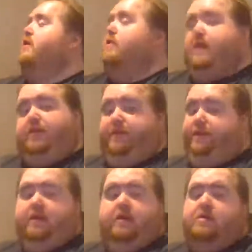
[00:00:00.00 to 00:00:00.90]
like
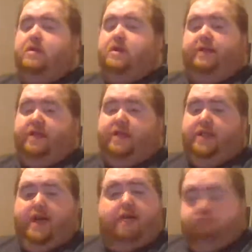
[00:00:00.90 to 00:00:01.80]
reviews and stuff like
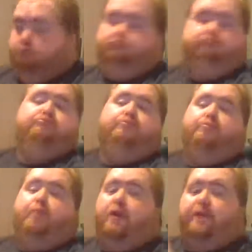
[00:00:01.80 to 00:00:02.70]
that.
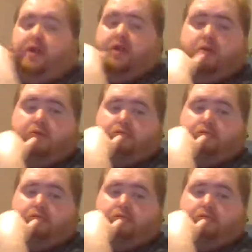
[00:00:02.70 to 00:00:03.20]
Perfect.